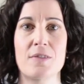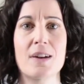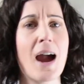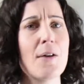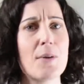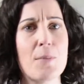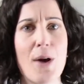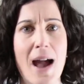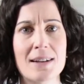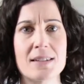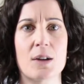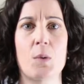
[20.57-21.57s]

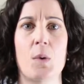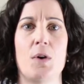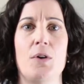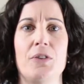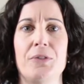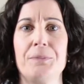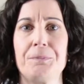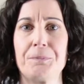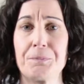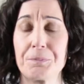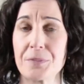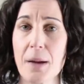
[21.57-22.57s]
chiropractic world,
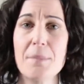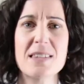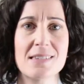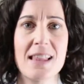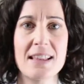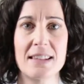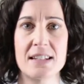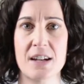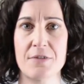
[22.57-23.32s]
but slightly